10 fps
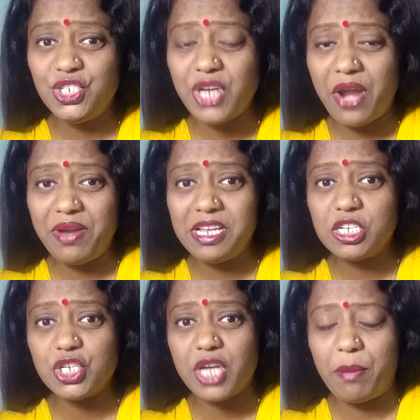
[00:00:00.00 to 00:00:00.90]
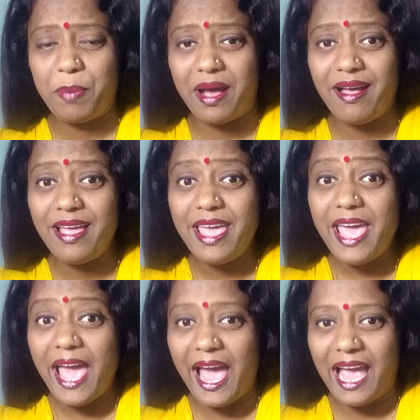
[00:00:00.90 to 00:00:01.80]
Sherpa
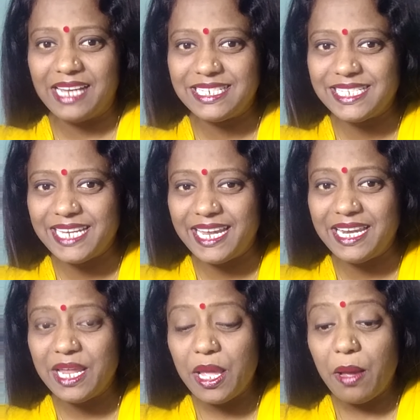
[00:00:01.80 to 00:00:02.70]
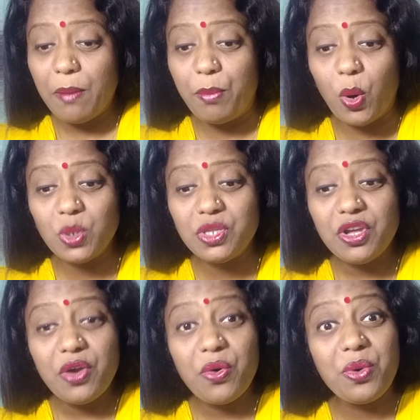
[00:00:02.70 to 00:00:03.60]
and Tine
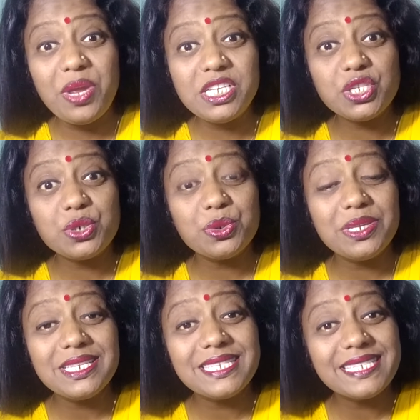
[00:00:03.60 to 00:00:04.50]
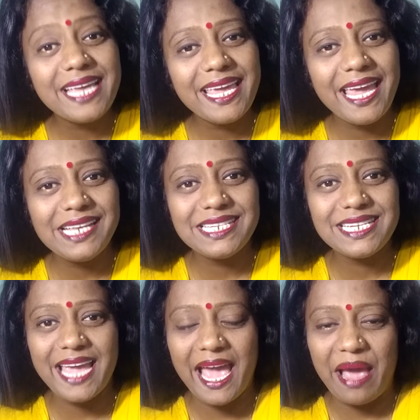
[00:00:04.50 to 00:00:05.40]
both reached to the second
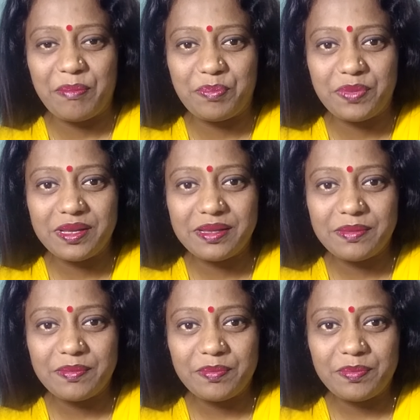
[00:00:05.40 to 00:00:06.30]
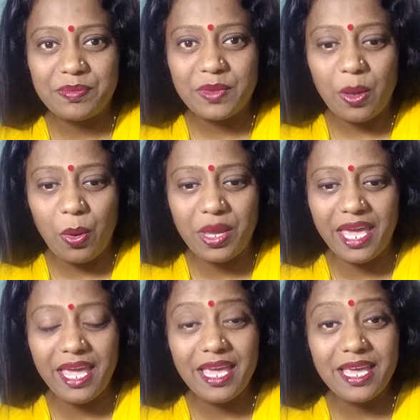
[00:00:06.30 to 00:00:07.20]
camp.
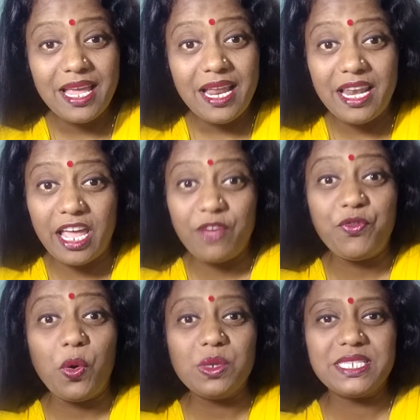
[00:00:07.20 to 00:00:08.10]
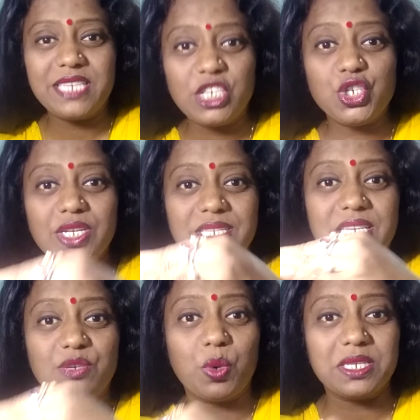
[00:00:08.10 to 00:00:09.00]
Okay? Like 4
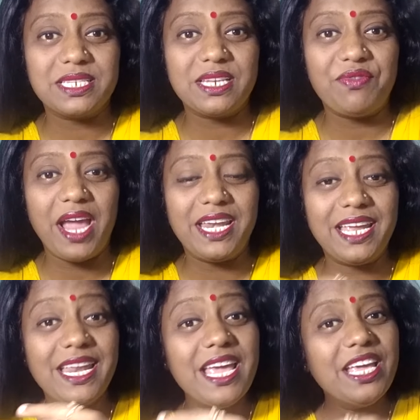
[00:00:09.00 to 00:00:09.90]
sections it was divided,